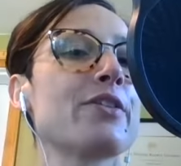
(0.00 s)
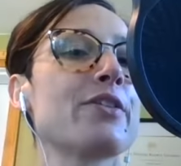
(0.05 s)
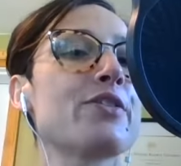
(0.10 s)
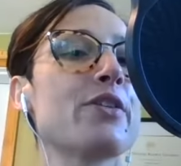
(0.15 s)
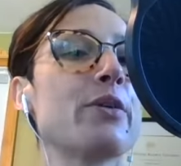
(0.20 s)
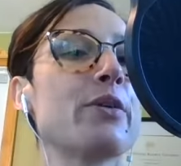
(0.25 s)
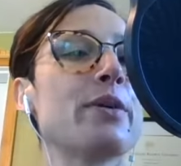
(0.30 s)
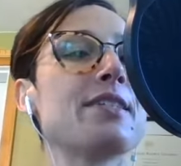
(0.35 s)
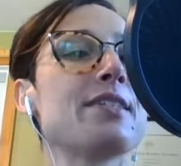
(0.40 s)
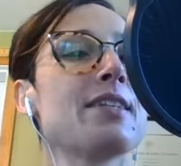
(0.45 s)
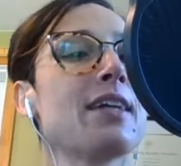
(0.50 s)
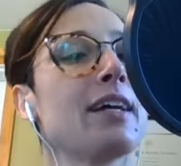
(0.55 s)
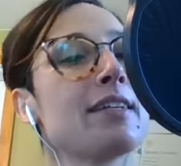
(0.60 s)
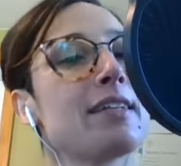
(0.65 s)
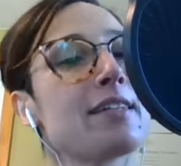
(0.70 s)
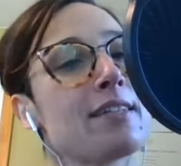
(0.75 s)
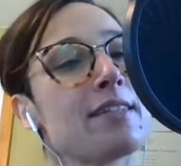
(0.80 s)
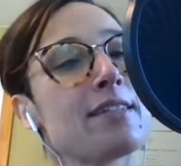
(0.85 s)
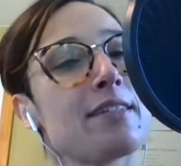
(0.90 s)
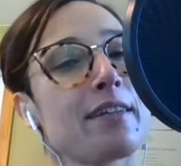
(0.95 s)
So it's not
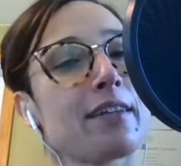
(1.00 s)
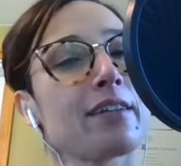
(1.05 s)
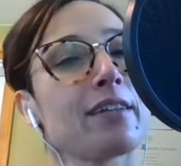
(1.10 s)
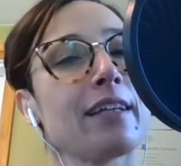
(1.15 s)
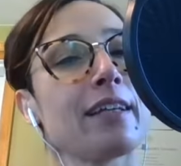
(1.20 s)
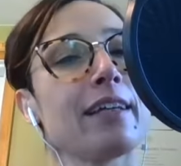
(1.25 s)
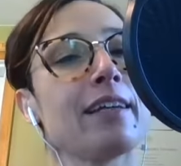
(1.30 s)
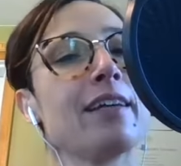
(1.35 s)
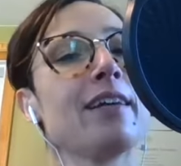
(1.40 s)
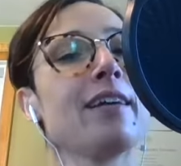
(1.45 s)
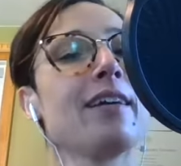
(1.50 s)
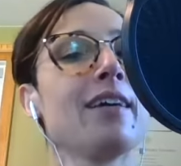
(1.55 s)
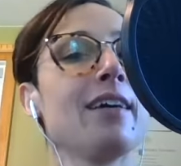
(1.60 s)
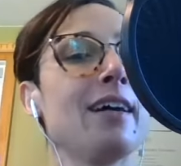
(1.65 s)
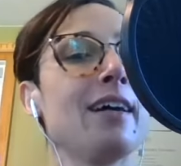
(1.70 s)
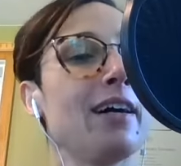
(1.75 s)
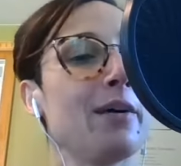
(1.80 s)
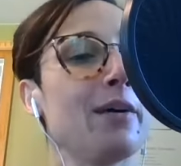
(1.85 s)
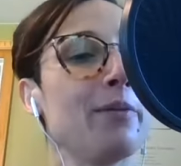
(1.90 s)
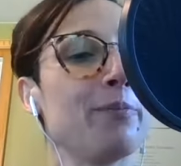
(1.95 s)
necessarily,
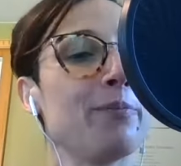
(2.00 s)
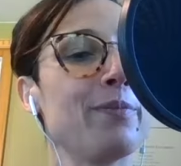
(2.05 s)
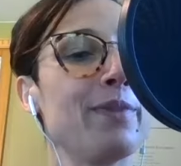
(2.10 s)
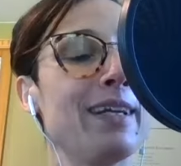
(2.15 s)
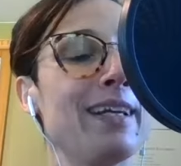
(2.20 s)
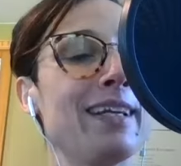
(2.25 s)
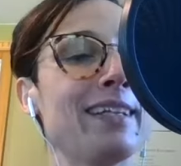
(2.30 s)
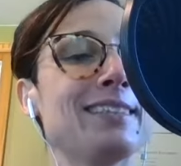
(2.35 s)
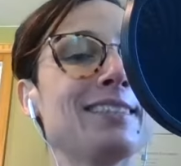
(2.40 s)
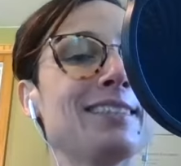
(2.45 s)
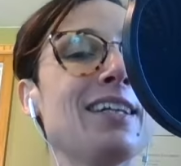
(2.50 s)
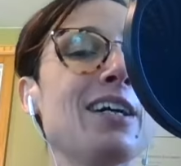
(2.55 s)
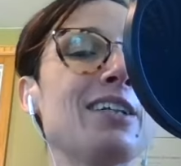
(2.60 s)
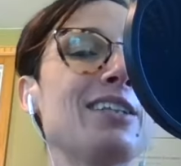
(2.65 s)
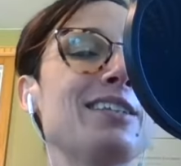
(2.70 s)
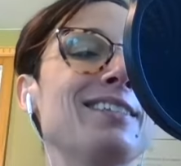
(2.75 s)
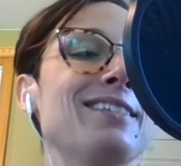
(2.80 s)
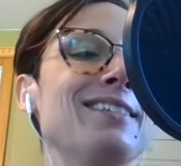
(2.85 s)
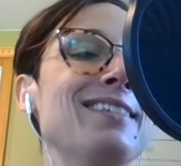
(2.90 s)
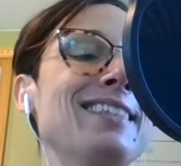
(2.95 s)
um, it's not,